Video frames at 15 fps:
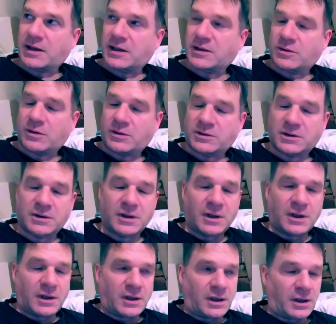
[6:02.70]
told
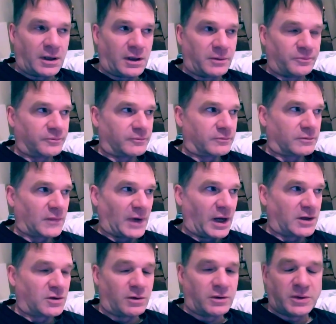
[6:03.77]

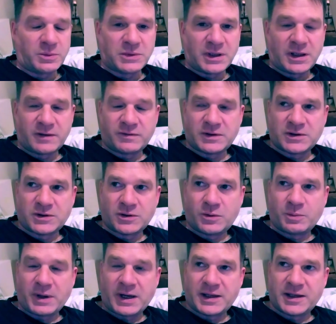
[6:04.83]
them to give it to
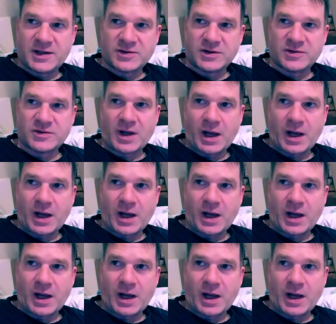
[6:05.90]
my niece's